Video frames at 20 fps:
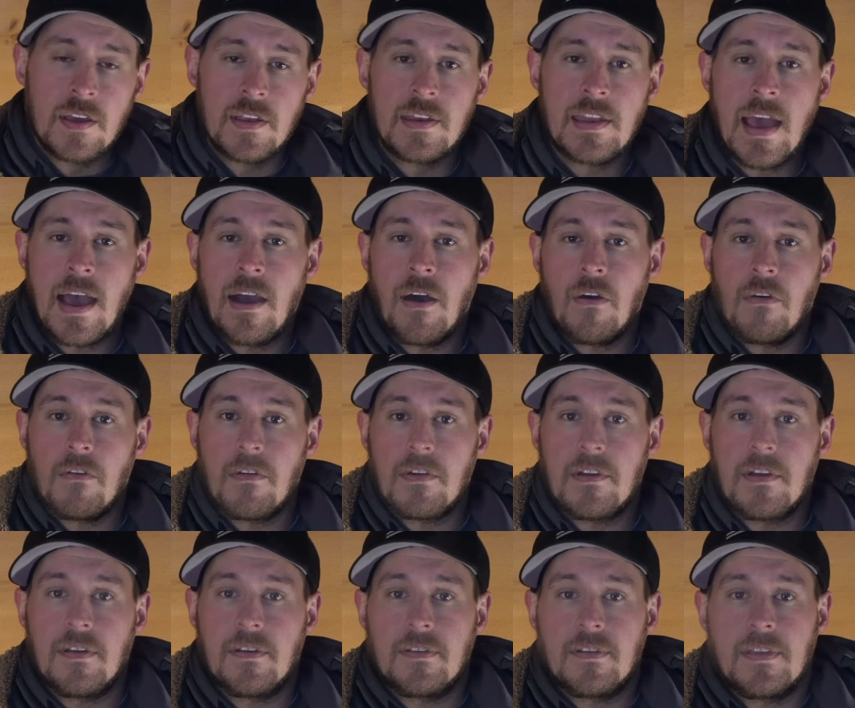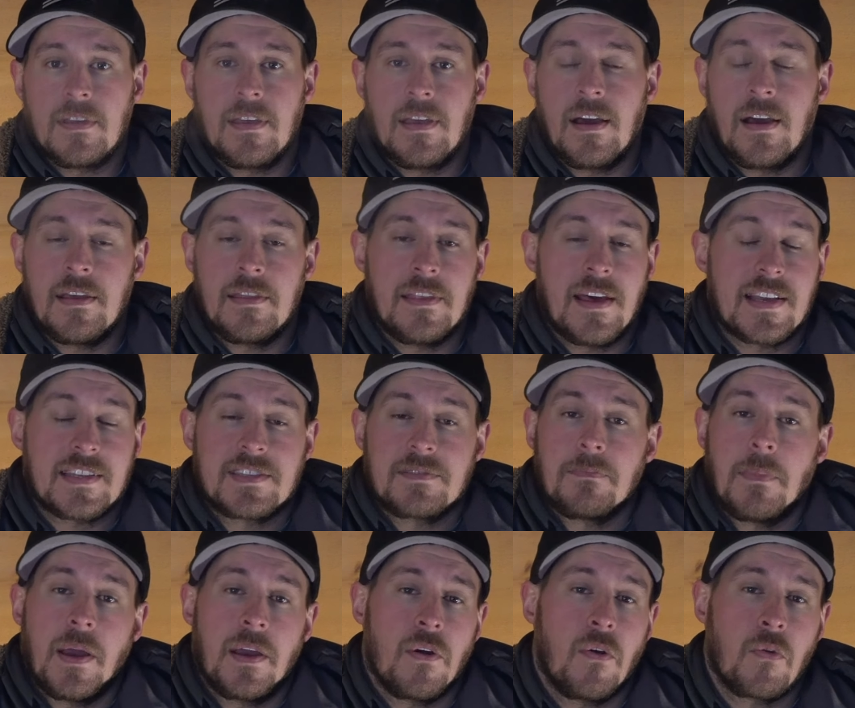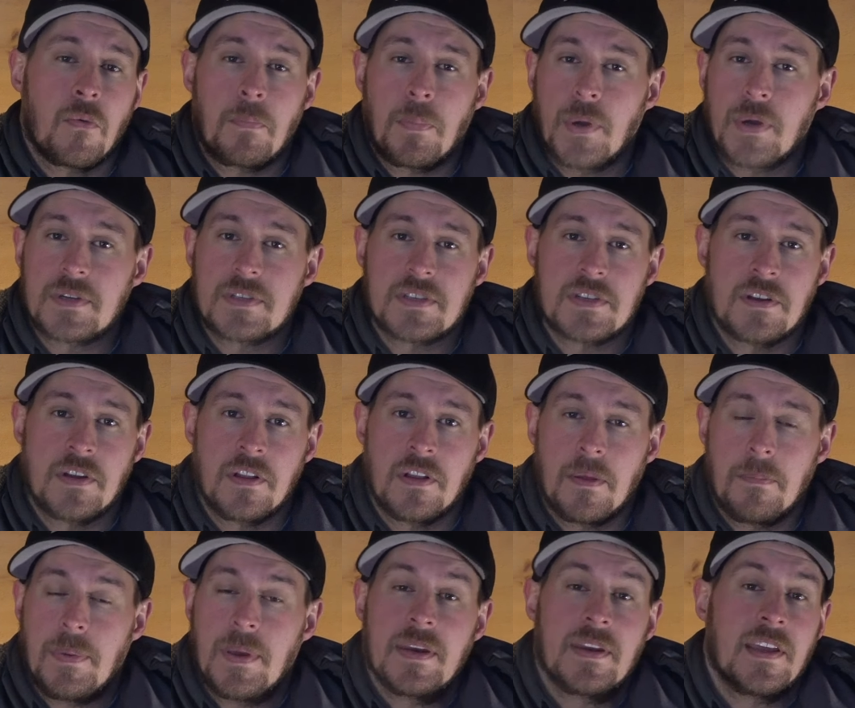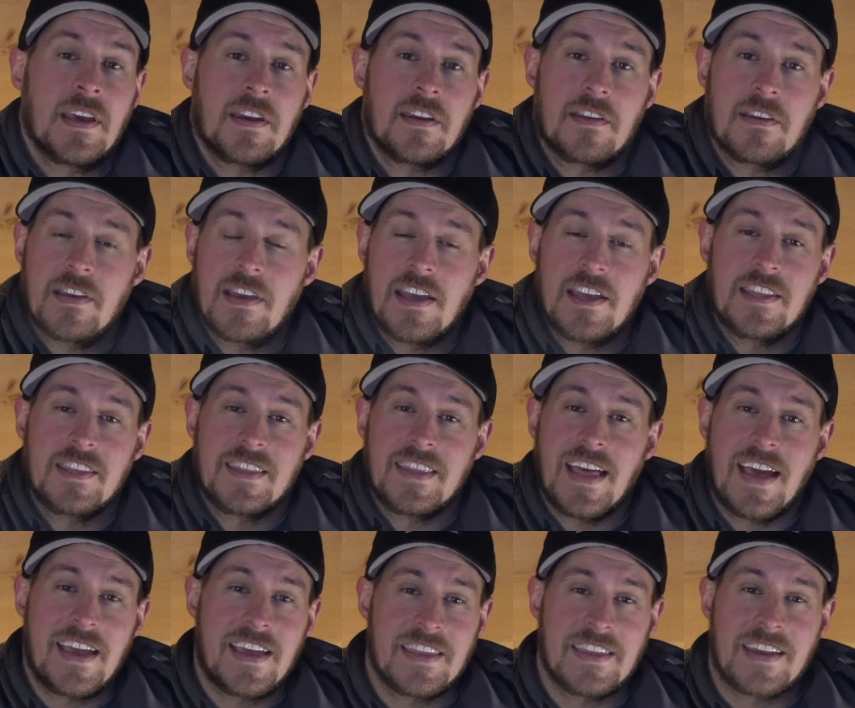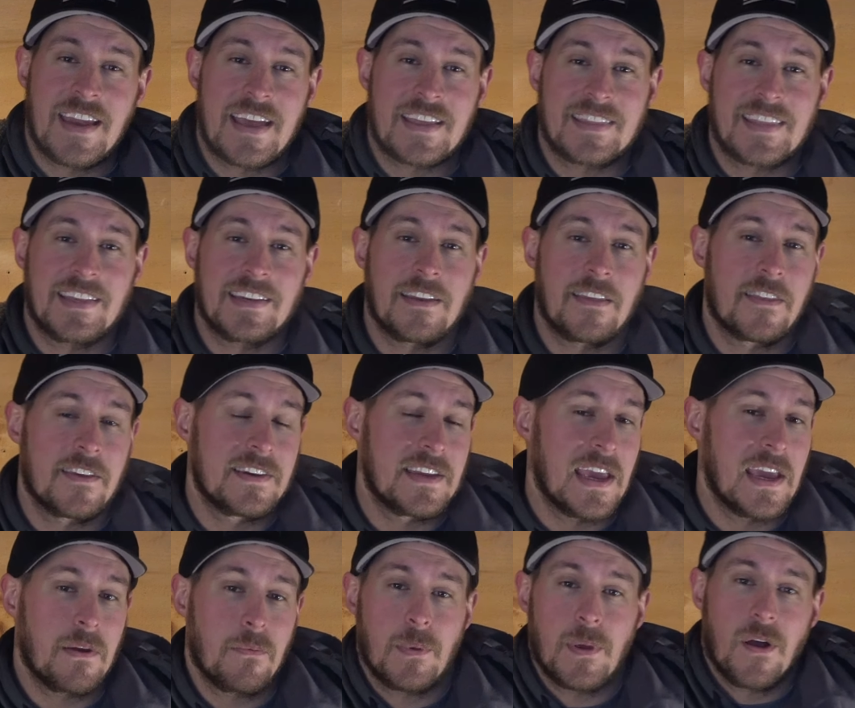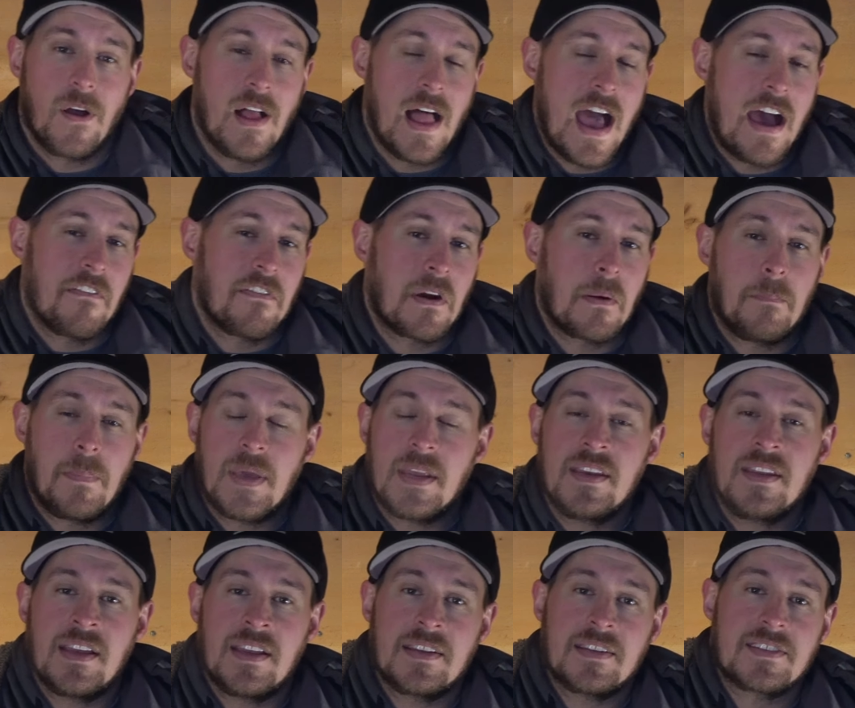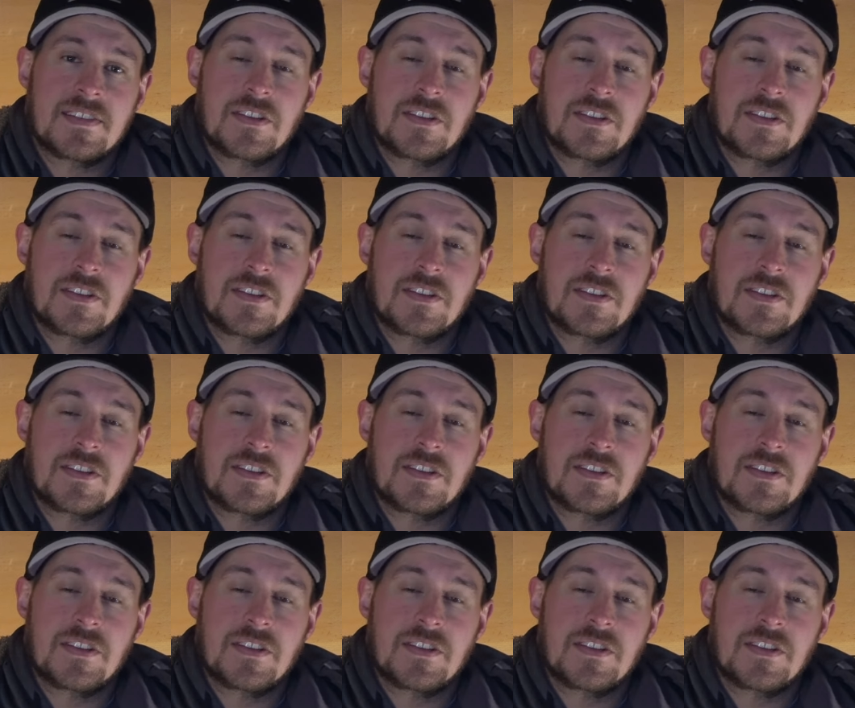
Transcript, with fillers: Now, uh, that's my own personal opinion, and, and at the end of the day, we all have an opinion.